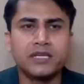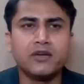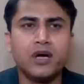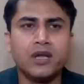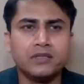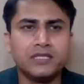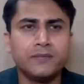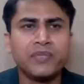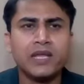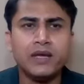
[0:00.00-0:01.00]
technology
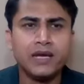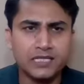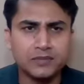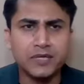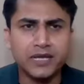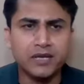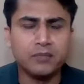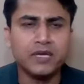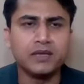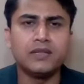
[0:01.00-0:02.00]
has been
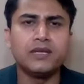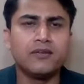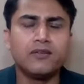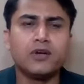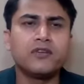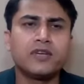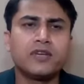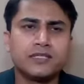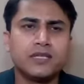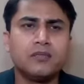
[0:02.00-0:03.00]
helping, and they have a lot of
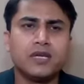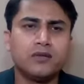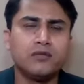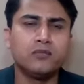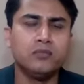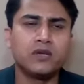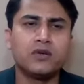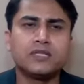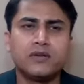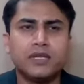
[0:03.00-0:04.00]
customer, and
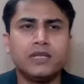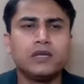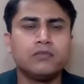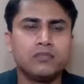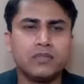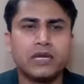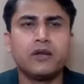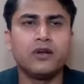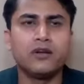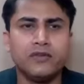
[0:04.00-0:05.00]
because of that, they get a
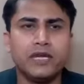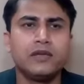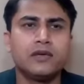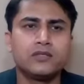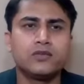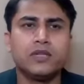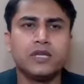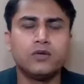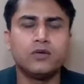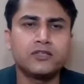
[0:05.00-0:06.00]
lot of data also, they
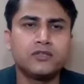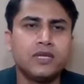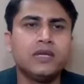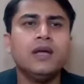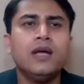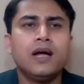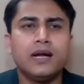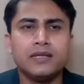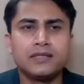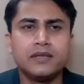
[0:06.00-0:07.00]
could actually
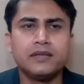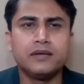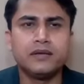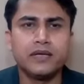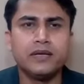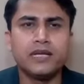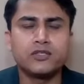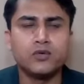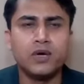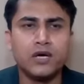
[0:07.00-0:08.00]
understand the trend as
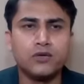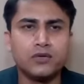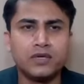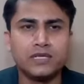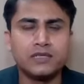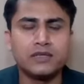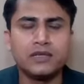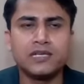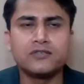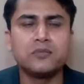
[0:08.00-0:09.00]
to how, you know, digital
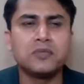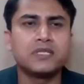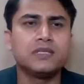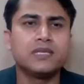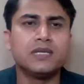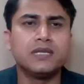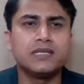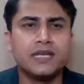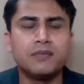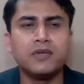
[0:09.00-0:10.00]
transformation journey
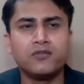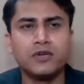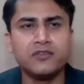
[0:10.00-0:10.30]
is happening for